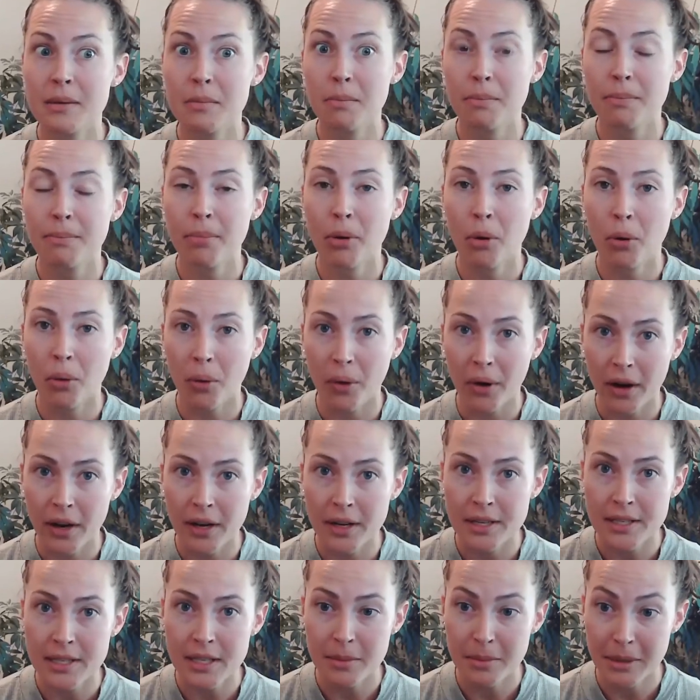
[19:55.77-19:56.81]
is
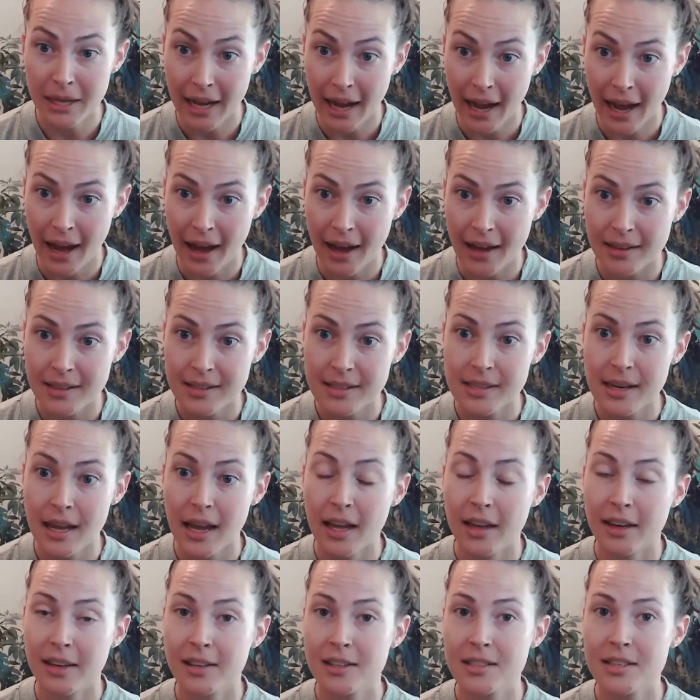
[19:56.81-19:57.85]
important to be asked.
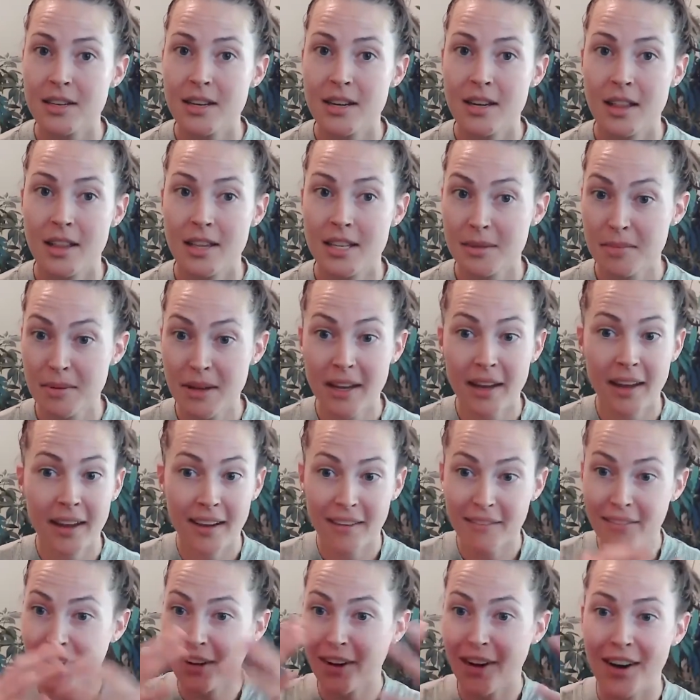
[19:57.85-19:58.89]
And speaking
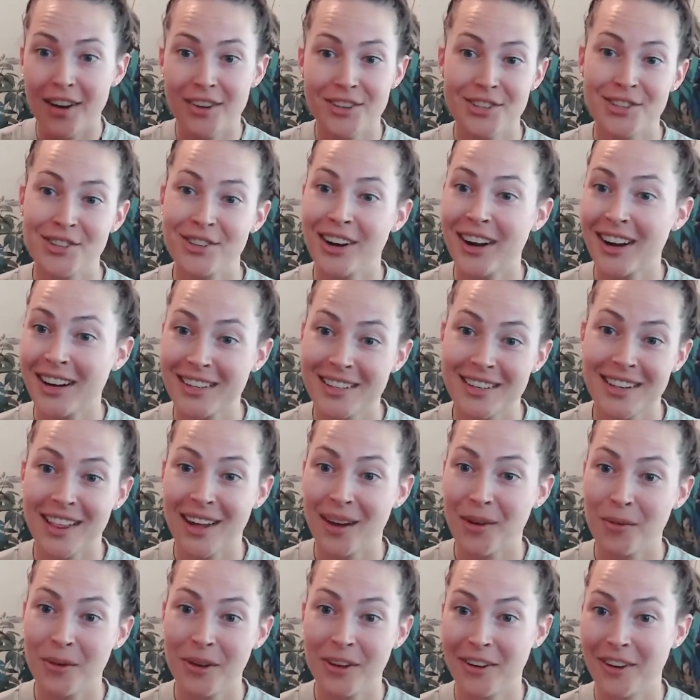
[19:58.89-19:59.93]
of the construct that